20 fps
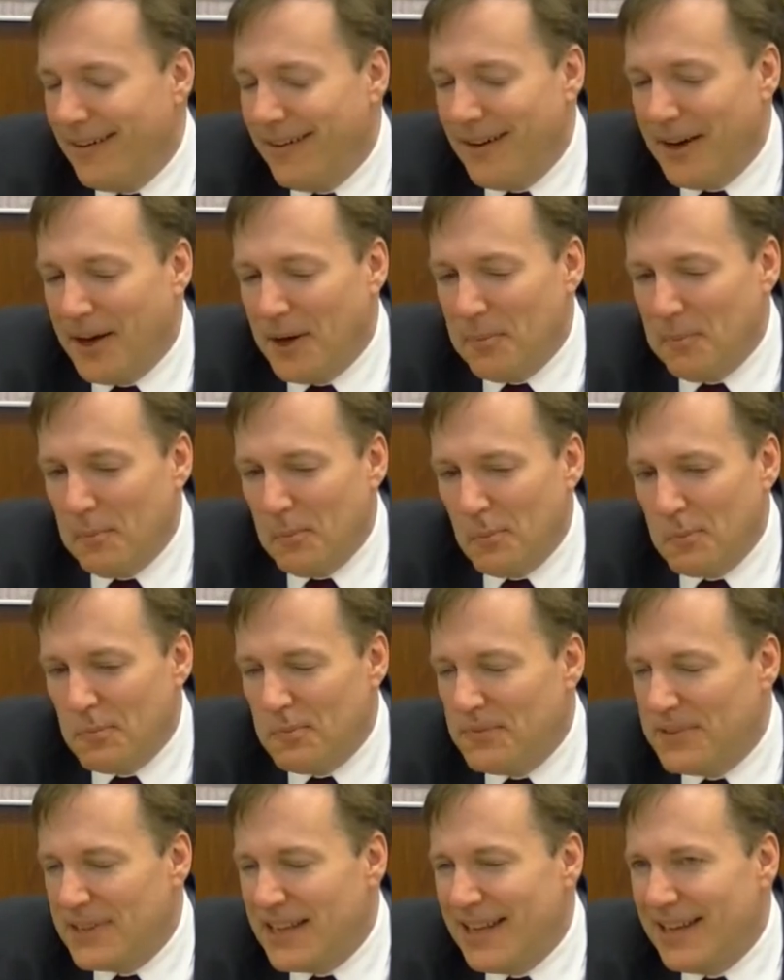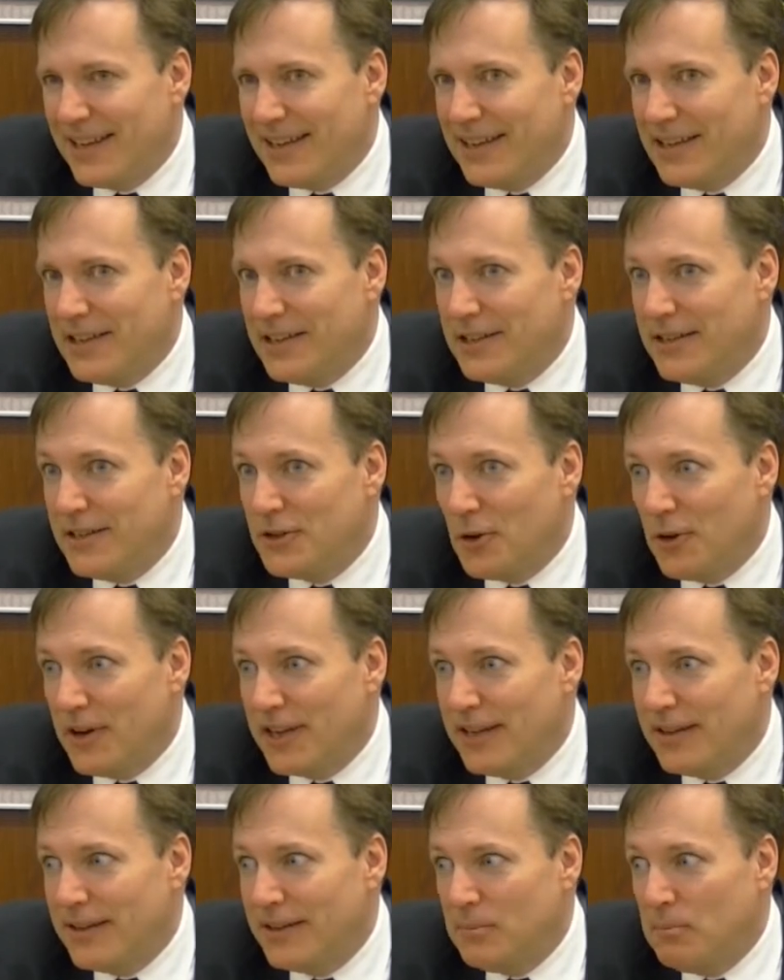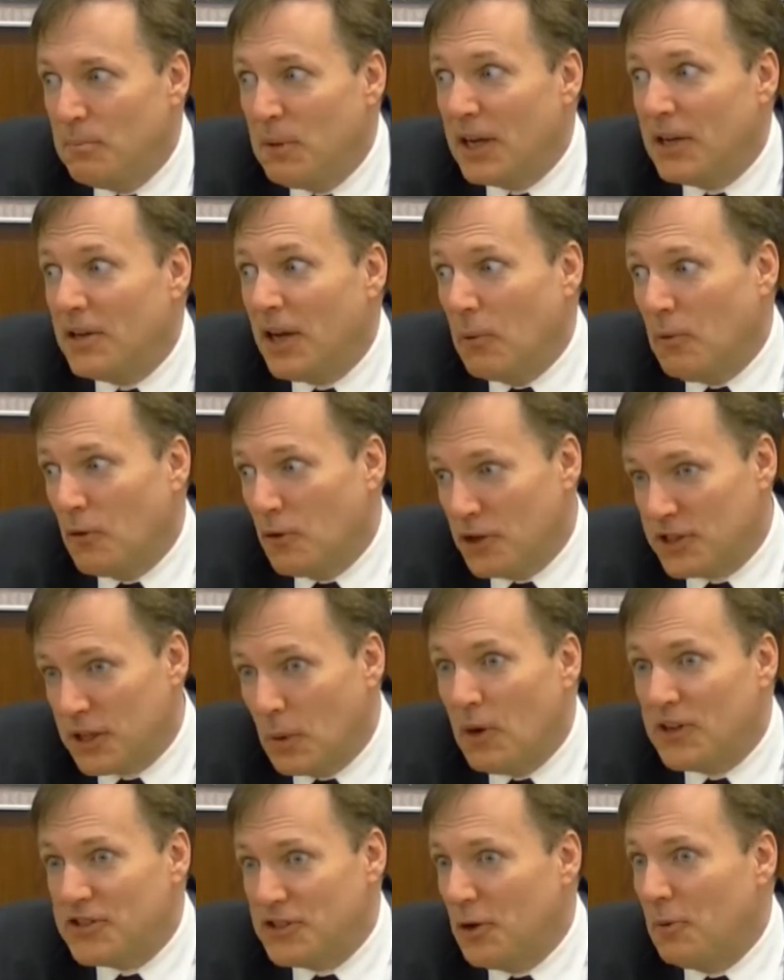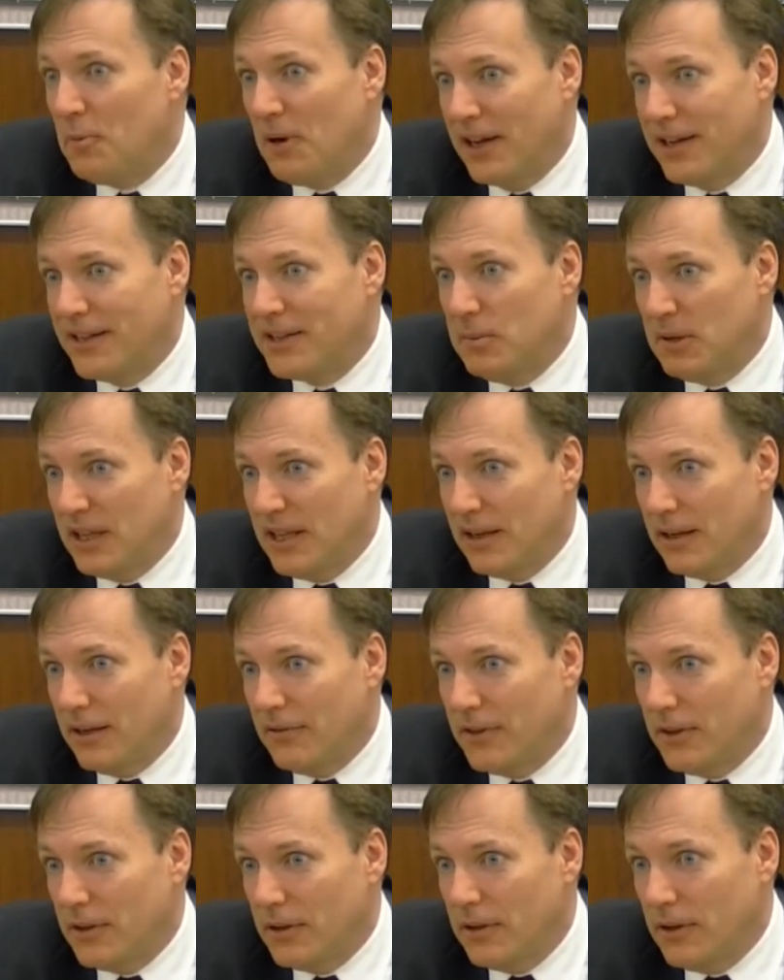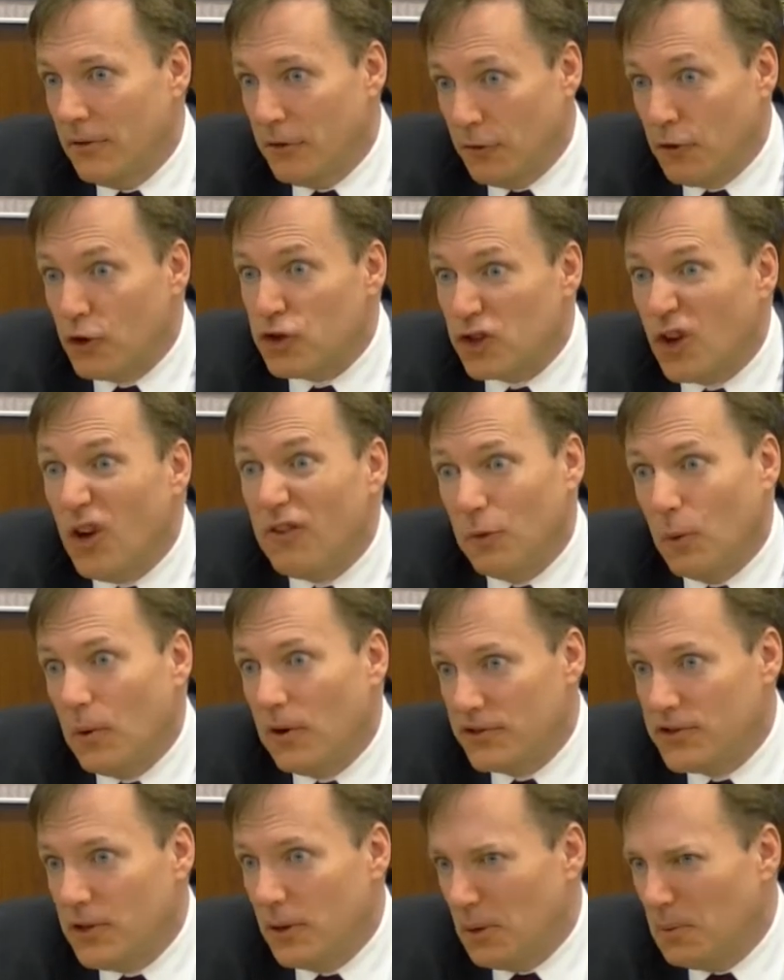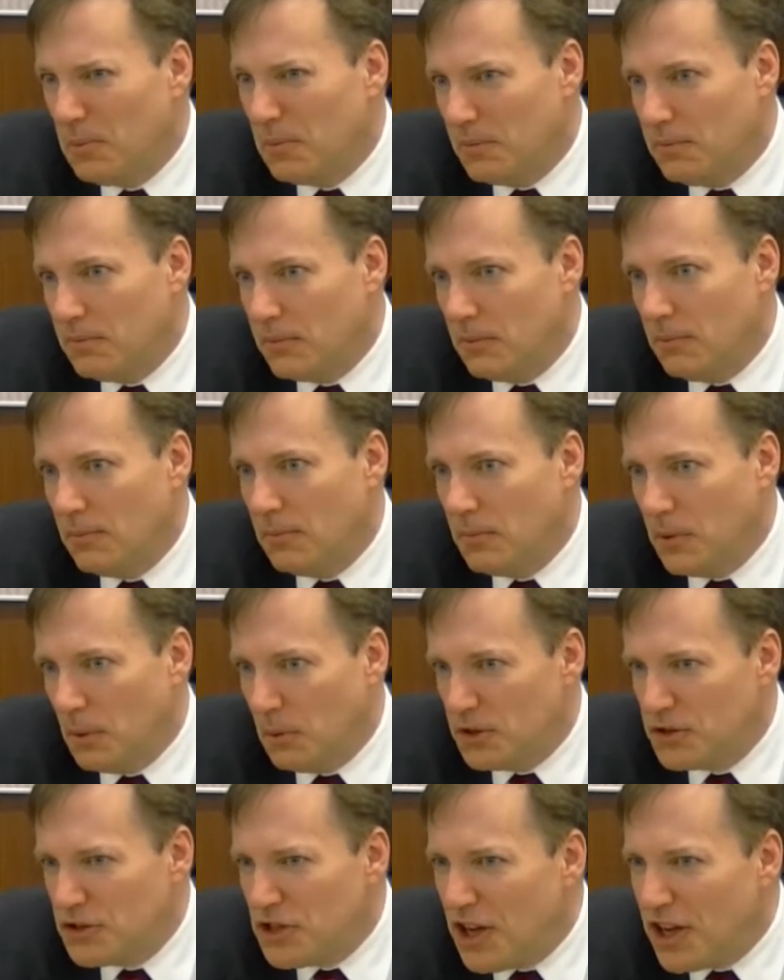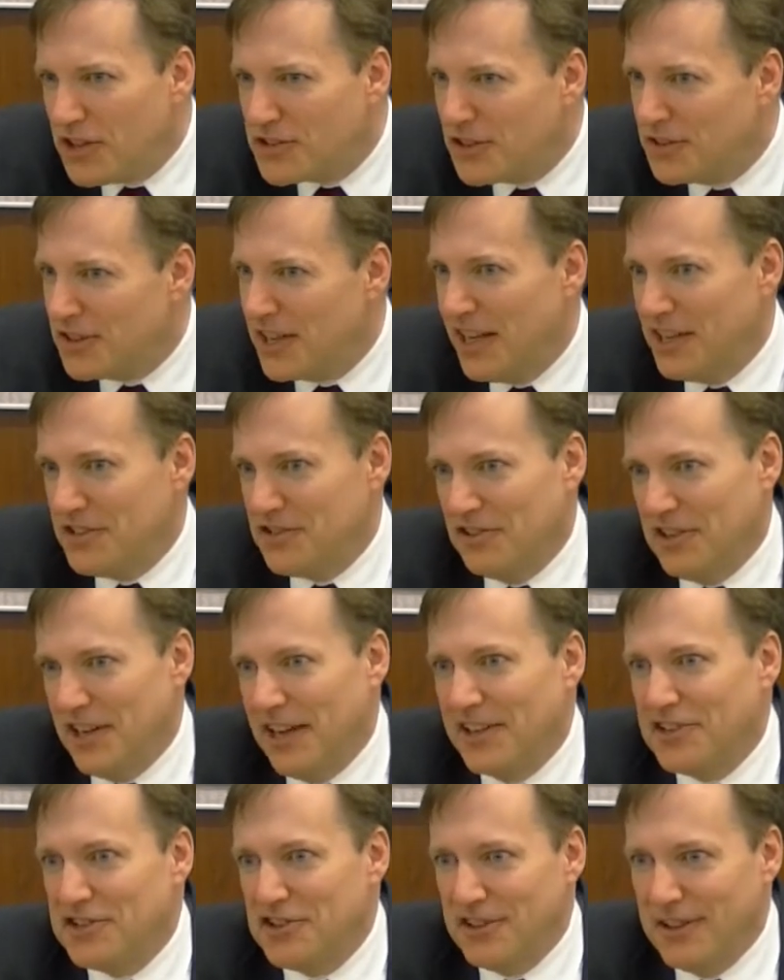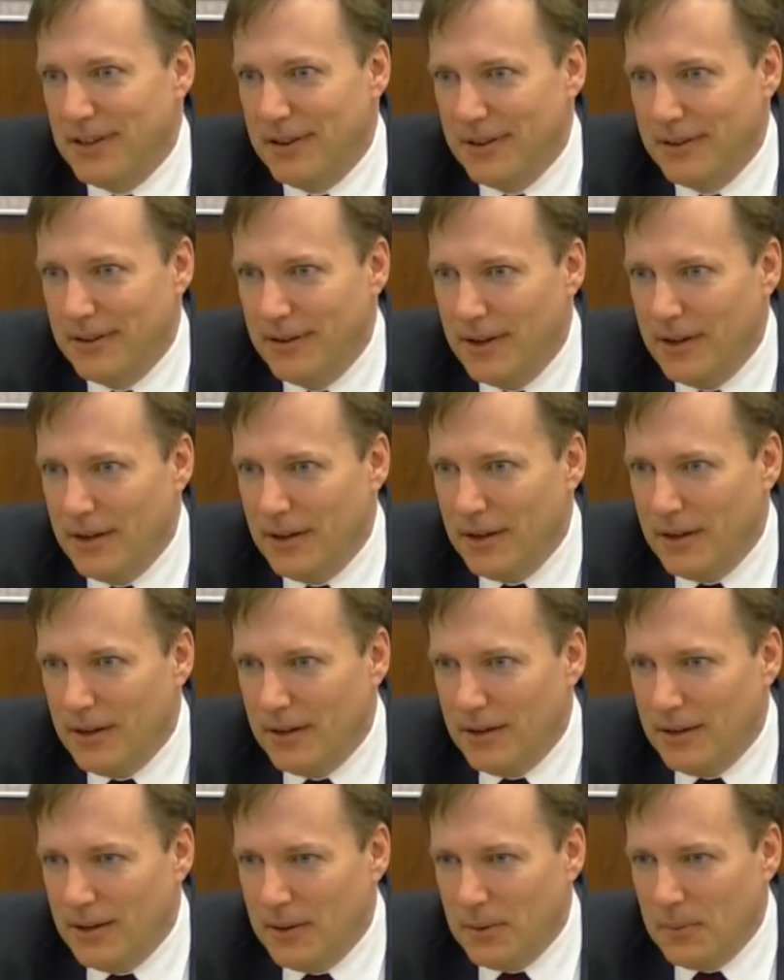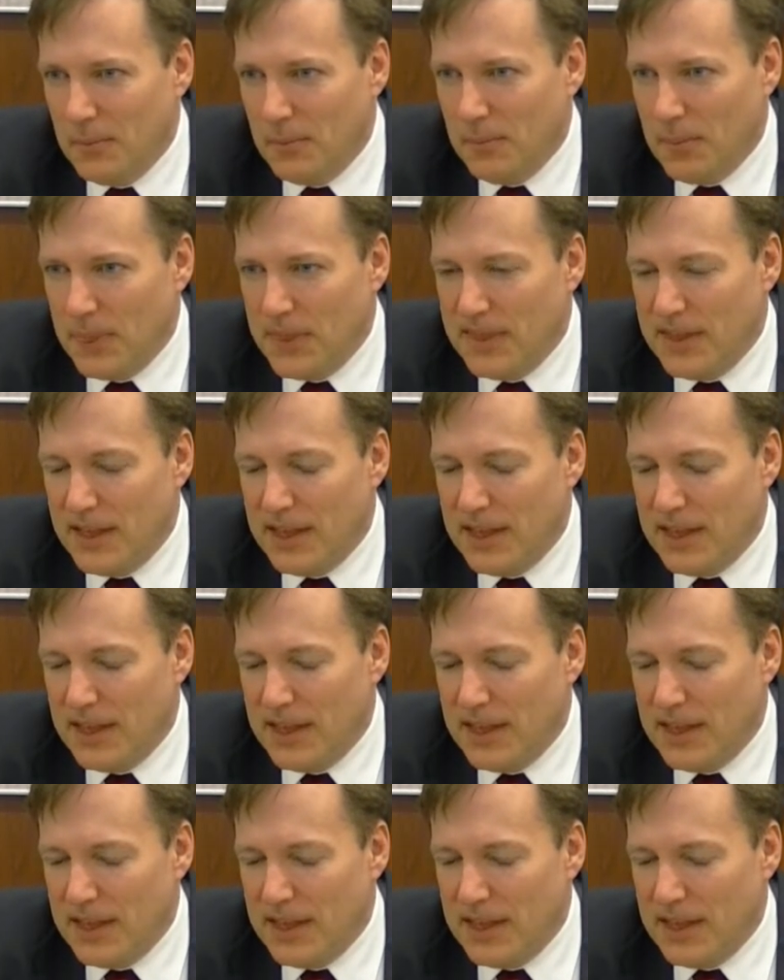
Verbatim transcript: Um, during, but uh, of course, I was in Oman at the beginning of the, of the first Gulf War, so we were just on the edge of the action there.